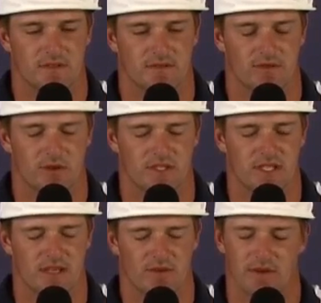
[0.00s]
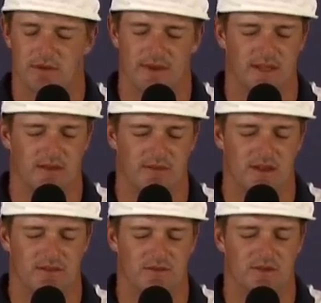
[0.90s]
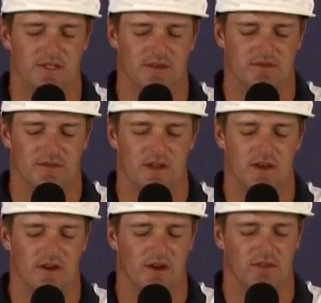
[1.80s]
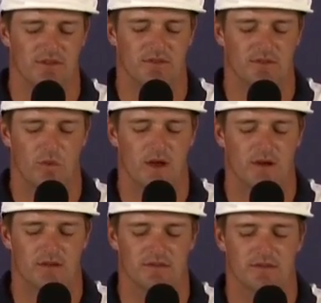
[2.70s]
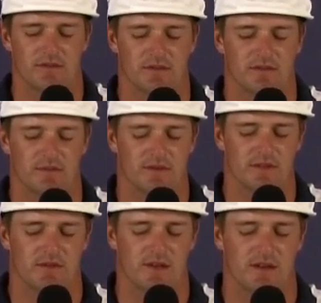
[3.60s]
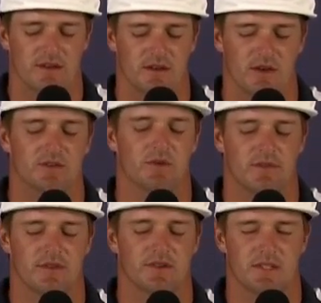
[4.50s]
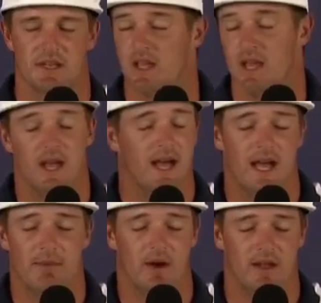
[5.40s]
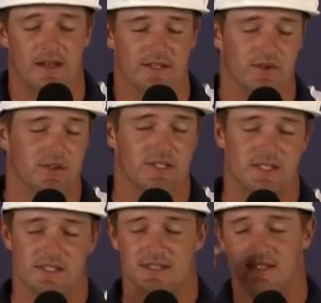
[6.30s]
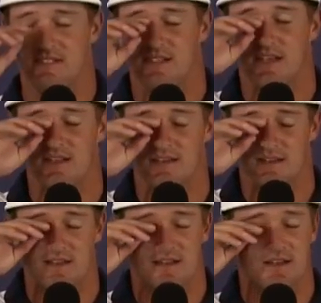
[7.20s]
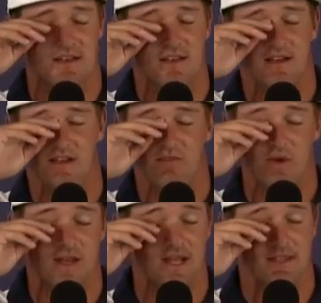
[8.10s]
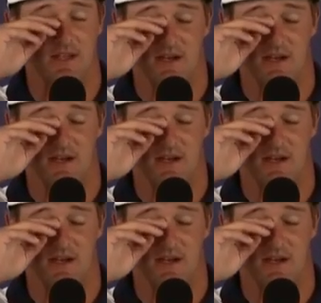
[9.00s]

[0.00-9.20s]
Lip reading: 14. Wait, am I getting that right? 14. No. 12. Was that right? No, 12, 13. I'm all out of sorts. It's a lot of wind out there,